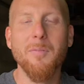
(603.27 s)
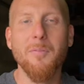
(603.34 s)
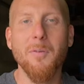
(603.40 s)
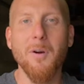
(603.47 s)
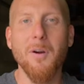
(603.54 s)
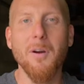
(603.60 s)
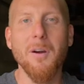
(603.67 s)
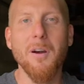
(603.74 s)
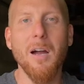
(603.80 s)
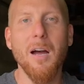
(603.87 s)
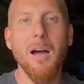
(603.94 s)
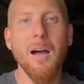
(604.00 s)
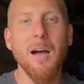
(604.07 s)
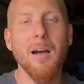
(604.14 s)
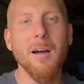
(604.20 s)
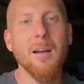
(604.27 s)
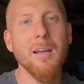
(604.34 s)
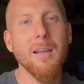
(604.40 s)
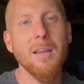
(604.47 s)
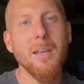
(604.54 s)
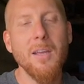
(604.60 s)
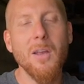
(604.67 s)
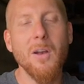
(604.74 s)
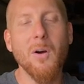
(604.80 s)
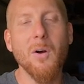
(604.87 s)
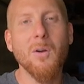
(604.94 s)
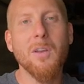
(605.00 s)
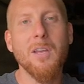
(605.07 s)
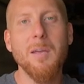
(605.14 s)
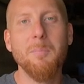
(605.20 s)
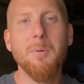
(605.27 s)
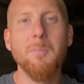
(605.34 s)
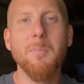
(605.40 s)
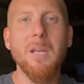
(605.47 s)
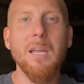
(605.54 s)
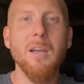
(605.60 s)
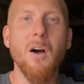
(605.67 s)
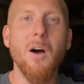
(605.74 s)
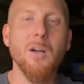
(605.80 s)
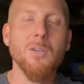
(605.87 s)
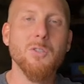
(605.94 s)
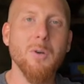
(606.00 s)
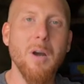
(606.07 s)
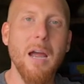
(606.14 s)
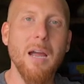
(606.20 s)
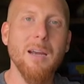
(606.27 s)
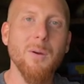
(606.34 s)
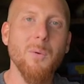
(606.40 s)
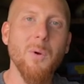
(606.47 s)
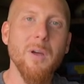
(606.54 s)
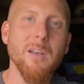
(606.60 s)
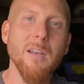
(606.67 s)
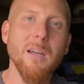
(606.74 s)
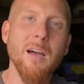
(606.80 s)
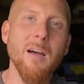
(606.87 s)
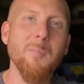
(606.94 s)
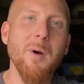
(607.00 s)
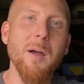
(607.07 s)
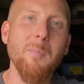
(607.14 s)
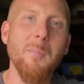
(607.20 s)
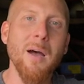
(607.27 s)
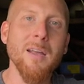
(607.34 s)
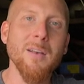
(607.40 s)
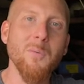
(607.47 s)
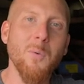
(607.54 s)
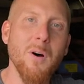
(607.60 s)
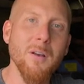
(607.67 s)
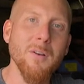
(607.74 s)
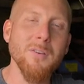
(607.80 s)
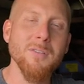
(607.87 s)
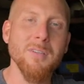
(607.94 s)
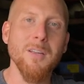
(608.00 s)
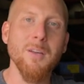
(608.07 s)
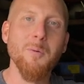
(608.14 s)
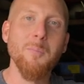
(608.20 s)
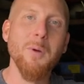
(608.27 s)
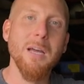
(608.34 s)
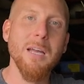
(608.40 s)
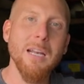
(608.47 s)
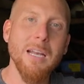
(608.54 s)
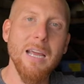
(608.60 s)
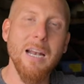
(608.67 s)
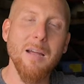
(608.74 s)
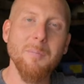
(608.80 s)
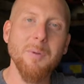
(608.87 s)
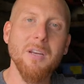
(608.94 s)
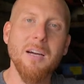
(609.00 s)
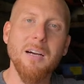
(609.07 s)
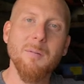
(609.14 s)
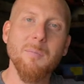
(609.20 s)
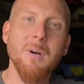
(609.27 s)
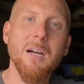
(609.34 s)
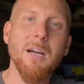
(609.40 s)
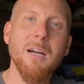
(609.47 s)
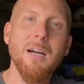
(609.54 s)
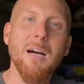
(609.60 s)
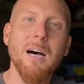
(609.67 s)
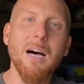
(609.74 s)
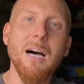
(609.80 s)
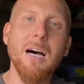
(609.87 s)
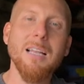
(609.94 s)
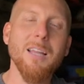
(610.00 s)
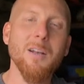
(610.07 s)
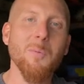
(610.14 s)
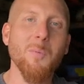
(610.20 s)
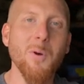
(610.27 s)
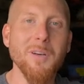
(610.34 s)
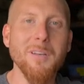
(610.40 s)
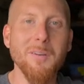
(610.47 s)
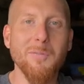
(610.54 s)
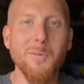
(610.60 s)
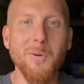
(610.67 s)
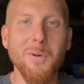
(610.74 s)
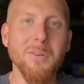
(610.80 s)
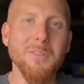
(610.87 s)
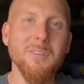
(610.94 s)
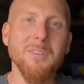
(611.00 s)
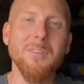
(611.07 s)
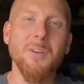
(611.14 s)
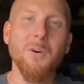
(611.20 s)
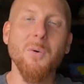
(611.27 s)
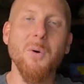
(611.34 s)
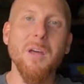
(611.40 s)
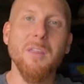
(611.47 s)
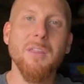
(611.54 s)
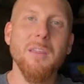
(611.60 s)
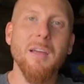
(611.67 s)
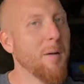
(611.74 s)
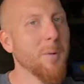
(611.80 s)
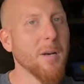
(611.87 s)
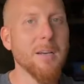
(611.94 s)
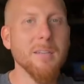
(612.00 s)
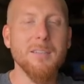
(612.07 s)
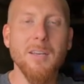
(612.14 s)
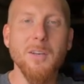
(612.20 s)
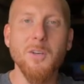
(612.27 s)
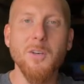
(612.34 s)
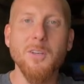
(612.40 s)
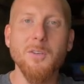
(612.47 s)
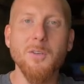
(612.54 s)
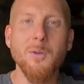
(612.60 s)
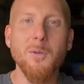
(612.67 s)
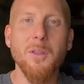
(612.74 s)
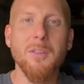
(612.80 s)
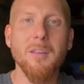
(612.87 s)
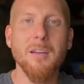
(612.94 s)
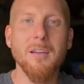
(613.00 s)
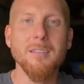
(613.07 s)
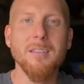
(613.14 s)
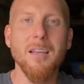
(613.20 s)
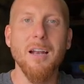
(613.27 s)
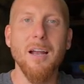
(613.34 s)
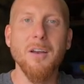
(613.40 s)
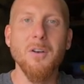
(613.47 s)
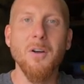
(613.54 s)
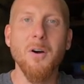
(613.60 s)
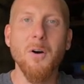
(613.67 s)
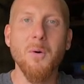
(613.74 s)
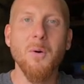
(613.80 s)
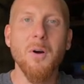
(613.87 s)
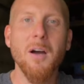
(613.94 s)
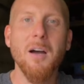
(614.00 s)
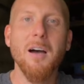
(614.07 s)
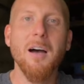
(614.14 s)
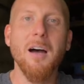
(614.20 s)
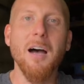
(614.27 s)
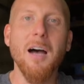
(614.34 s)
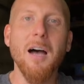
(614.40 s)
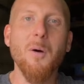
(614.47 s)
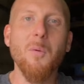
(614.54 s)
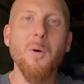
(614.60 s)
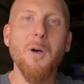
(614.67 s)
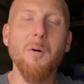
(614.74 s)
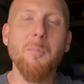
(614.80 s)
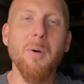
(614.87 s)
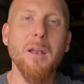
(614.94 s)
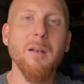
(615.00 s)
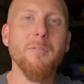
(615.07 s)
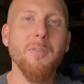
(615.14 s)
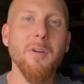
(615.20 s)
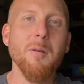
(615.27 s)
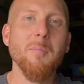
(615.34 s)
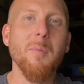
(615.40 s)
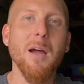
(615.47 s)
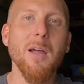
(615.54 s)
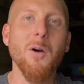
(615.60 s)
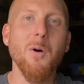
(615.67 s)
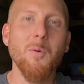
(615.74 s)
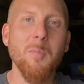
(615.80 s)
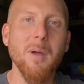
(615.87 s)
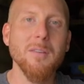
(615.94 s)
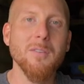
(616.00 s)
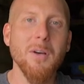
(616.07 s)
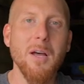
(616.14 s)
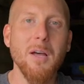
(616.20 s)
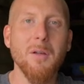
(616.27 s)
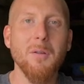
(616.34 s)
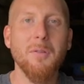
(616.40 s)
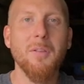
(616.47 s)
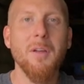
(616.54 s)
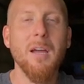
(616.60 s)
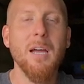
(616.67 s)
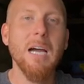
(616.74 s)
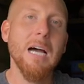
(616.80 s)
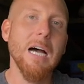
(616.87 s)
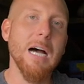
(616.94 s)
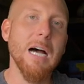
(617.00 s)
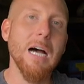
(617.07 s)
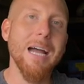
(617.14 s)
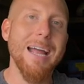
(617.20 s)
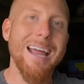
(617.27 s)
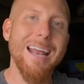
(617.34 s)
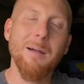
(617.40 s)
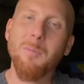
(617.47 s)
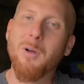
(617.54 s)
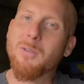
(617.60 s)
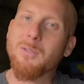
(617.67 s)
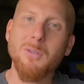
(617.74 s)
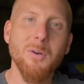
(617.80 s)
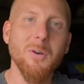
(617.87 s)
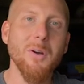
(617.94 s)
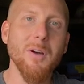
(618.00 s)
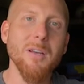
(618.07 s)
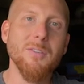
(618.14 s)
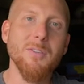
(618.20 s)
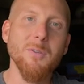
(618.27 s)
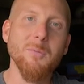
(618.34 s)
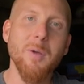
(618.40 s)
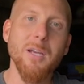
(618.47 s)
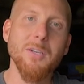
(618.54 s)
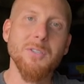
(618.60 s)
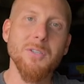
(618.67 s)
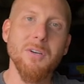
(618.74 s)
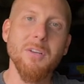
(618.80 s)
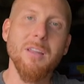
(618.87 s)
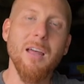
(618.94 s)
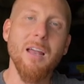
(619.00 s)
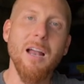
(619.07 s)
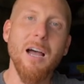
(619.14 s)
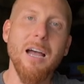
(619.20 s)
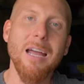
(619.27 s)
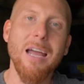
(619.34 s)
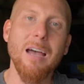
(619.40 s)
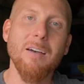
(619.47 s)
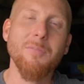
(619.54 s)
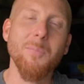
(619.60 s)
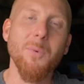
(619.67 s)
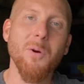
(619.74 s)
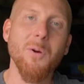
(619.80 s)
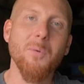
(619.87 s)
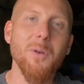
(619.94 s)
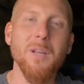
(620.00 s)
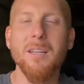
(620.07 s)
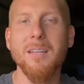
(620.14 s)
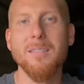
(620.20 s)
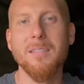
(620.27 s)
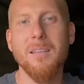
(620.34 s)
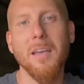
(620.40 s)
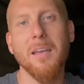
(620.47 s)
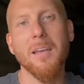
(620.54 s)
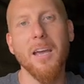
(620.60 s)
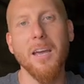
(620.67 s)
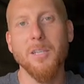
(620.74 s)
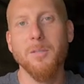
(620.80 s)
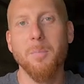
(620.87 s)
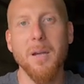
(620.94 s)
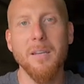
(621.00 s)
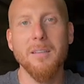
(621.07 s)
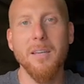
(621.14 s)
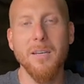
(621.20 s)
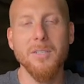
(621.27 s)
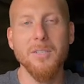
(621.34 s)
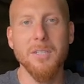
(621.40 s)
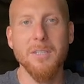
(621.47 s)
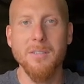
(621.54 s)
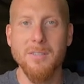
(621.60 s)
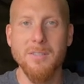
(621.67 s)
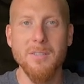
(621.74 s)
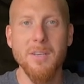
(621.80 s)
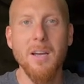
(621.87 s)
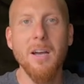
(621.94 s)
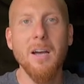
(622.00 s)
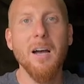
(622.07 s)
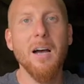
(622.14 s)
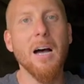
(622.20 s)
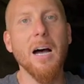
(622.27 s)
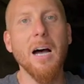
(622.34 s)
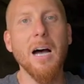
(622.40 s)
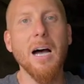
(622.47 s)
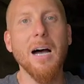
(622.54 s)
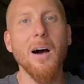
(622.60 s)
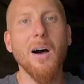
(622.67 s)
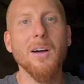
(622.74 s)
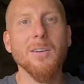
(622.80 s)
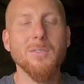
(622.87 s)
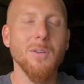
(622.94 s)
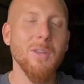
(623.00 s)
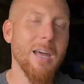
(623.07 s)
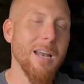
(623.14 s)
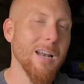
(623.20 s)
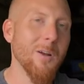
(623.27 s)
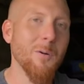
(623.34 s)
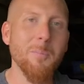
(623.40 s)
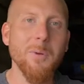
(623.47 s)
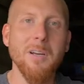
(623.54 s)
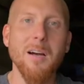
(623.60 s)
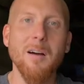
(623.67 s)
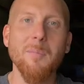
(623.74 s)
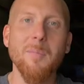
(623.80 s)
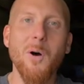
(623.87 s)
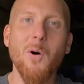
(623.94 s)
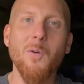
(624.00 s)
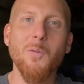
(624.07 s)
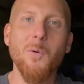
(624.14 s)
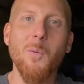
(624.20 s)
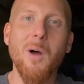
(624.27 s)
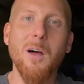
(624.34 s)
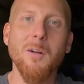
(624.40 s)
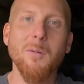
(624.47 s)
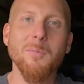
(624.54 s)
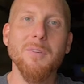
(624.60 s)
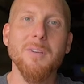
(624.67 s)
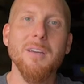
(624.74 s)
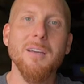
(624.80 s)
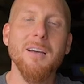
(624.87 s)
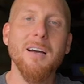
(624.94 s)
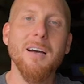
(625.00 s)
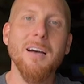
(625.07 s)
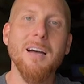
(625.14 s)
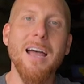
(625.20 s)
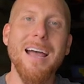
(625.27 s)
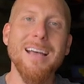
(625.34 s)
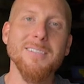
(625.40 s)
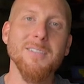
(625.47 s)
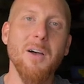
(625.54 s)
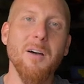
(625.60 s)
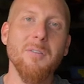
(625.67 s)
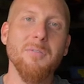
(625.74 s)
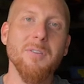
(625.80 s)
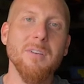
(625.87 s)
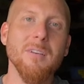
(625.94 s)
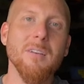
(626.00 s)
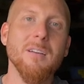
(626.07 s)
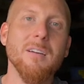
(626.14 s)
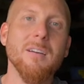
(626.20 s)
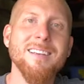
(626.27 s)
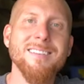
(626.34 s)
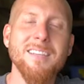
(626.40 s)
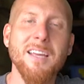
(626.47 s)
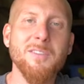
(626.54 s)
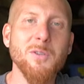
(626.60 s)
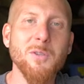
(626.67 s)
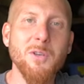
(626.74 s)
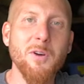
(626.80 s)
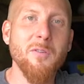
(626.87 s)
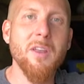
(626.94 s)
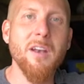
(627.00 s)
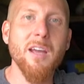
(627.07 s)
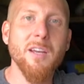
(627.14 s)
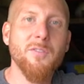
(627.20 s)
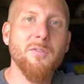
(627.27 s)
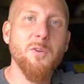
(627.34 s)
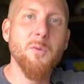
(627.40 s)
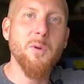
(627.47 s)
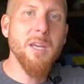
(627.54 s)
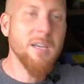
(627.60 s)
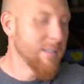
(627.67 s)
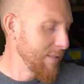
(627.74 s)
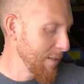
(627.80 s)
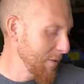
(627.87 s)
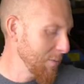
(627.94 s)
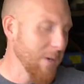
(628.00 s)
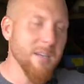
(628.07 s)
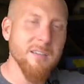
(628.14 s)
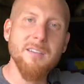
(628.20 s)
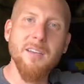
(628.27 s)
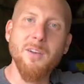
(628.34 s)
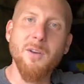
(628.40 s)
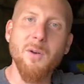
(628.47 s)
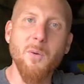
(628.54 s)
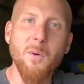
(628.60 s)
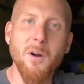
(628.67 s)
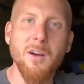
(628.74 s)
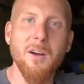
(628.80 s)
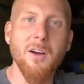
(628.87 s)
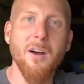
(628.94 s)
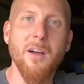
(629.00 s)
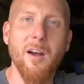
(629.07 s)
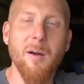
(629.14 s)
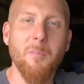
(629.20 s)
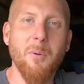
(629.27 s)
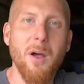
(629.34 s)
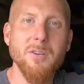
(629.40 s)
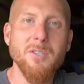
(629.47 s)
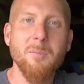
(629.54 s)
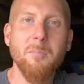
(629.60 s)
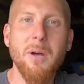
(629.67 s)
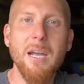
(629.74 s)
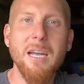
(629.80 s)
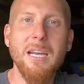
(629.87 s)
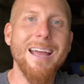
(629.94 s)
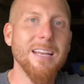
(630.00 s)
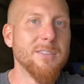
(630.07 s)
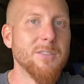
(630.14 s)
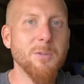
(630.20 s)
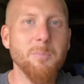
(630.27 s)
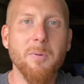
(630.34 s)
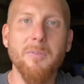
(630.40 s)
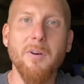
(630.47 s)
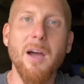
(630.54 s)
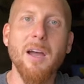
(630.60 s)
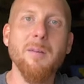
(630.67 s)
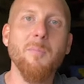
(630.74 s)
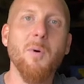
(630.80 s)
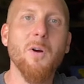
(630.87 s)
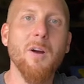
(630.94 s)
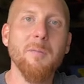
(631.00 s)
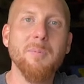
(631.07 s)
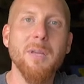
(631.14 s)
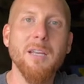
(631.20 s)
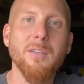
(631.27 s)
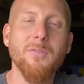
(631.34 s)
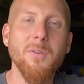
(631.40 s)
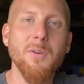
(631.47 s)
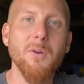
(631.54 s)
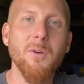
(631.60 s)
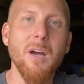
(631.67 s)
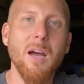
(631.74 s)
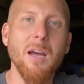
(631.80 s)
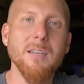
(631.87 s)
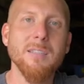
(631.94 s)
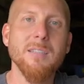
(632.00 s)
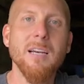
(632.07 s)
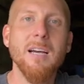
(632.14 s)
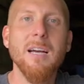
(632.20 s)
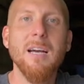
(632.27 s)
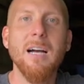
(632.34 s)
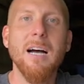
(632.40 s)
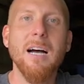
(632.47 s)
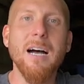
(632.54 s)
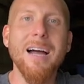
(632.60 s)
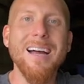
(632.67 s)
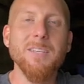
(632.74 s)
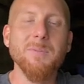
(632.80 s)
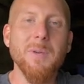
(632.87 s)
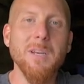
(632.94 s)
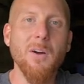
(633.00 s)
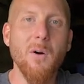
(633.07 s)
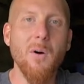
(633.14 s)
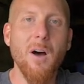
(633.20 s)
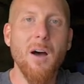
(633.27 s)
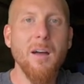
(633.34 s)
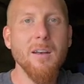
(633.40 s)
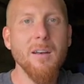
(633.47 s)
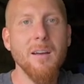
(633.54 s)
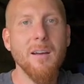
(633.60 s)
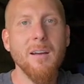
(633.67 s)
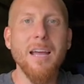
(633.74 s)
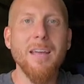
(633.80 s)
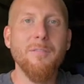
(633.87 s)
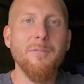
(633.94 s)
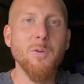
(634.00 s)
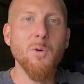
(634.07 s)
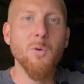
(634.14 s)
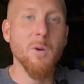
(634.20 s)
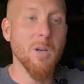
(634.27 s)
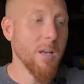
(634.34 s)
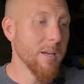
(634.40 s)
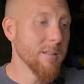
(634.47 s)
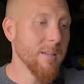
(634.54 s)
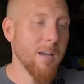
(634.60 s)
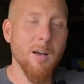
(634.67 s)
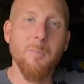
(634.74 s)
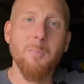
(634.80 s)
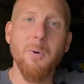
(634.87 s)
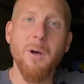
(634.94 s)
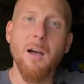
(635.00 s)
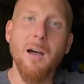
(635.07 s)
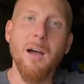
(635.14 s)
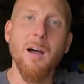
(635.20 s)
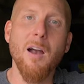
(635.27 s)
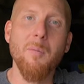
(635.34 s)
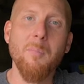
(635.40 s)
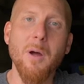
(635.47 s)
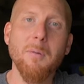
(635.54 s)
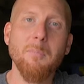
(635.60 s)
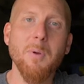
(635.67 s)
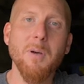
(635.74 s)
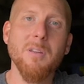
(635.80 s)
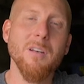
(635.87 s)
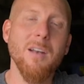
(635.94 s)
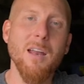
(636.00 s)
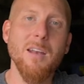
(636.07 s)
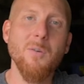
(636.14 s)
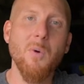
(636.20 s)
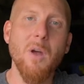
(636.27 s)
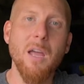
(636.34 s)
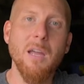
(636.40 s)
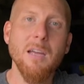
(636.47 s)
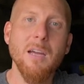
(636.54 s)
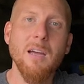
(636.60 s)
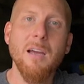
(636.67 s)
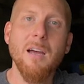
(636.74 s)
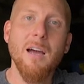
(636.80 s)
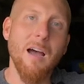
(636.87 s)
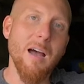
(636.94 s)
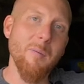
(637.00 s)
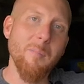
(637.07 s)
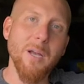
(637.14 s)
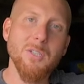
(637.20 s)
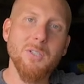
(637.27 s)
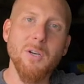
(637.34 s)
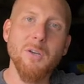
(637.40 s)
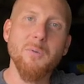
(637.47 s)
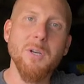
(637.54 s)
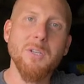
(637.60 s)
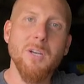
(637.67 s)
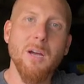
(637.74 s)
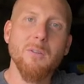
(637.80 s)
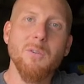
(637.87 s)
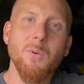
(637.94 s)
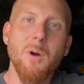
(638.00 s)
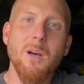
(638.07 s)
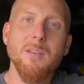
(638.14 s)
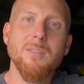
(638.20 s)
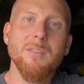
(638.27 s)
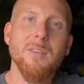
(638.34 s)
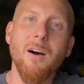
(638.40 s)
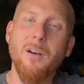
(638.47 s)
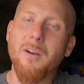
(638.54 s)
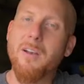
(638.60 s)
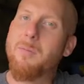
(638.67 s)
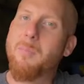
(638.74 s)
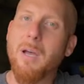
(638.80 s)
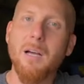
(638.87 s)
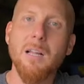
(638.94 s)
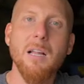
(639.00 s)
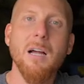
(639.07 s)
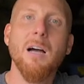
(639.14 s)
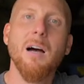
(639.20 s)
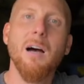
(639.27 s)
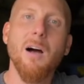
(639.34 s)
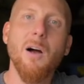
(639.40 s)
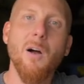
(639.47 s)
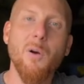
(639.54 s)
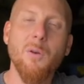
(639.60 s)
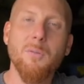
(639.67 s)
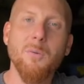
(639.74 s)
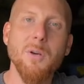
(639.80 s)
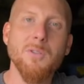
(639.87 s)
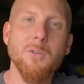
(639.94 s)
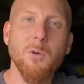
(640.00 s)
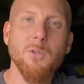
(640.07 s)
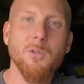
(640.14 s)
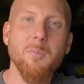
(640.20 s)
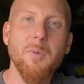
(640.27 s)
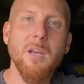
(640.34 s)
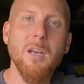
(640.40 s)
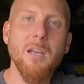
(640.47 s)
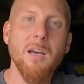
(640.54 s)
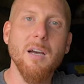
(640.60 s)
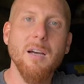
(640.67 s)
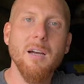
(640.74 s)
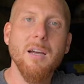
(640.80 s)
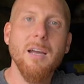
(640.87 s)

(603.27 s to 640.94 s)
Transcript: for, uh, you know, keeping me on track when uh, my mind wanders a little bit and I become uh, a little more difficult to deal with. I'm going to continue to do the things that I know uh, will benefit my own mental health. Uh, and I'm also going to make sure that I have more realistic expectations uh, so that I don't become overwhelmed uh, as often. Stay tuned over the next few weeks as we continue to work on our project bike and to provide more updates for you guys uh, as we go on. If you would like to help uh, our bike build in any way, uh, make sure you reach out to us on our email uh, or through our social media